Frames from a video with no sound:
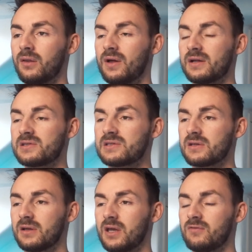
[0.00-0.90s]

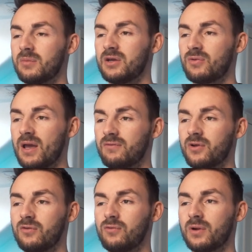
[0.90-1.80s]
That's given me a
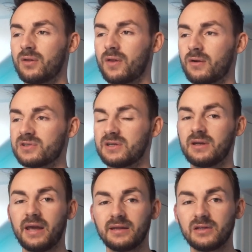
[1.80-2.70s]
revenue of
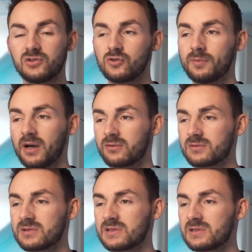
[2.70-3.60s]

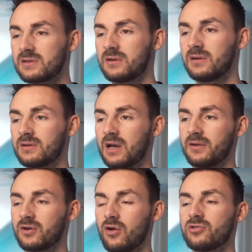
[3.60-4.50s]
£1,082, and
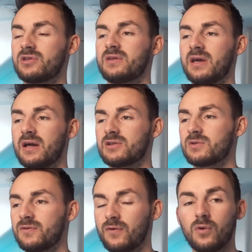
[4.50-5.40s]
the cost of the ads
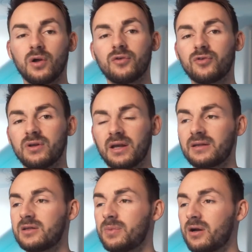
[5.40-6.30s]
was
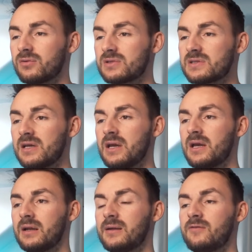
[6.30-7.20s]
£490,
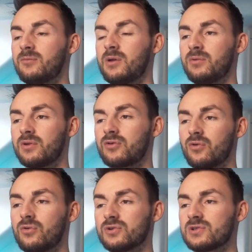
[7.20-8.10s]
leaving me with a
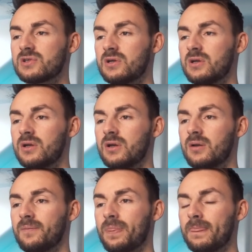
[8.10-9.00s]
gross
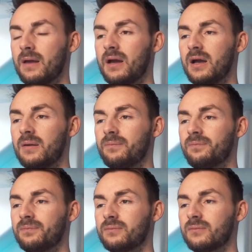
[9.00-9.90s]

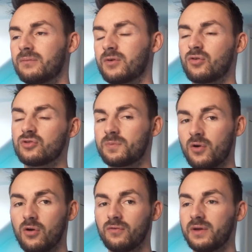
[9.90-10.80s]

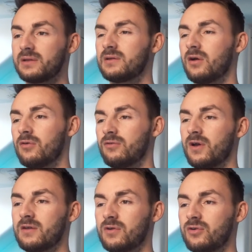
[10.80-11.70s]
profit of
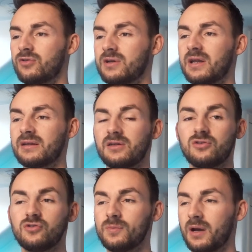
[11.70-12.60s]

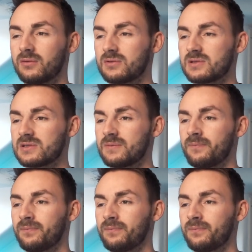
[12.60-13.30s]
£592.